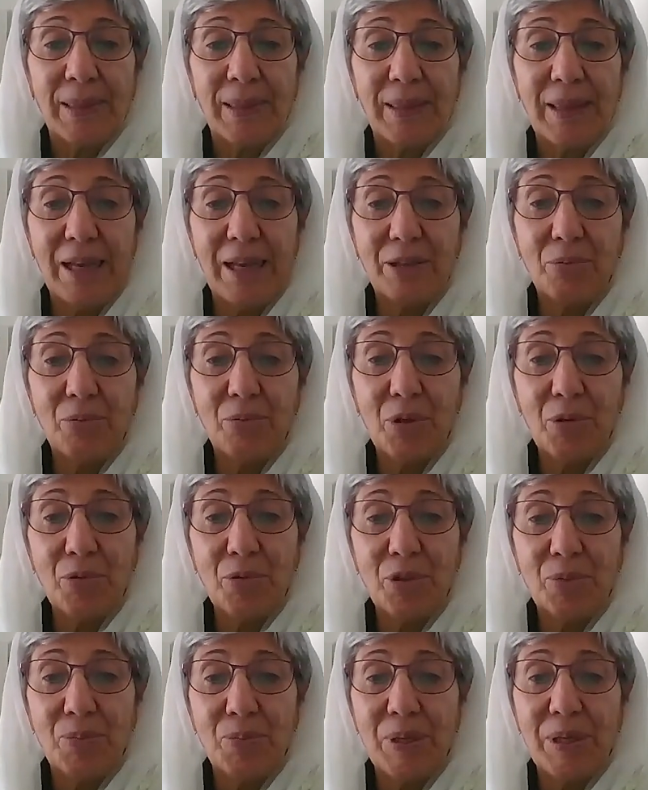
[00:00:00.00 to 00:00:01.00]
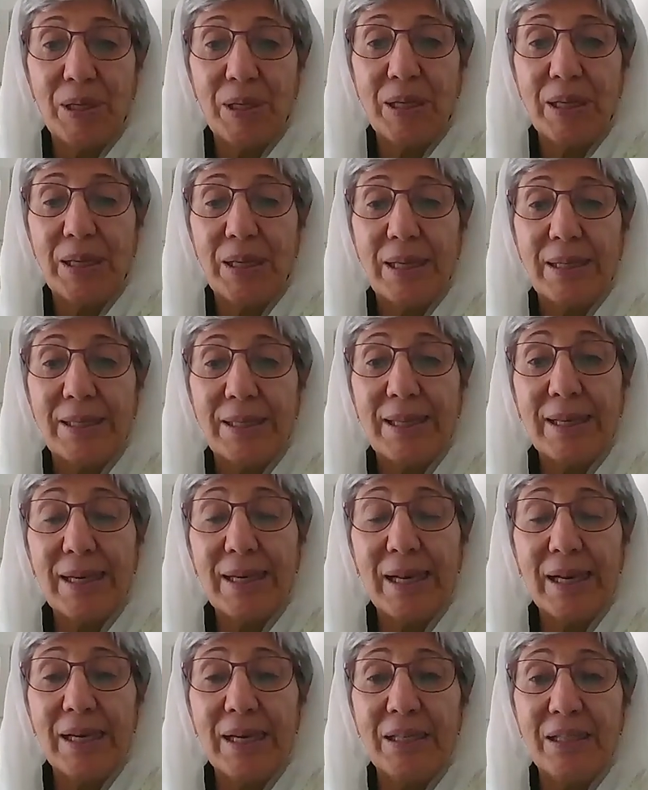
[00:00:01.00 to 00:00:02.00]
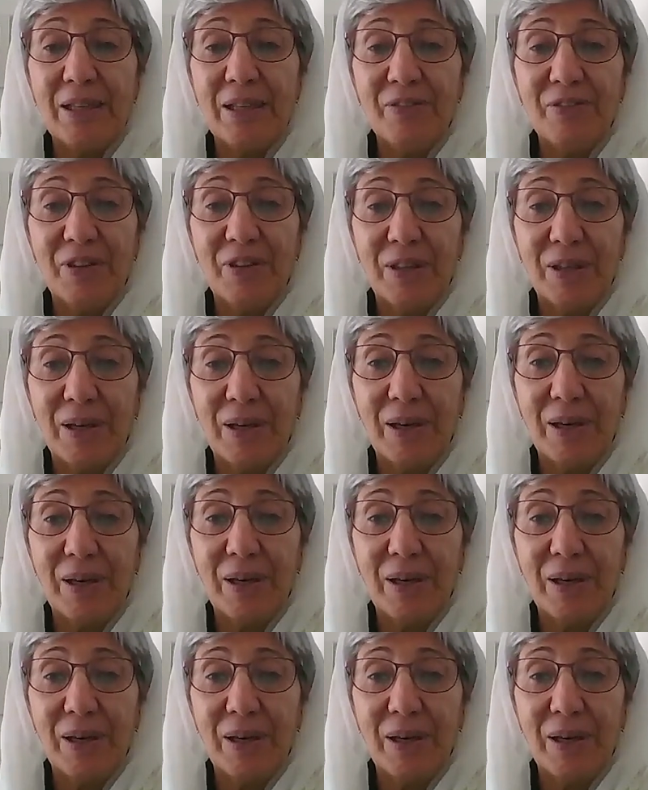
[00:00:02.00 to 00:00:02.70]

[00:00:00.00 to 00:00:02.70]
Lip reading: that we would be declared infidel.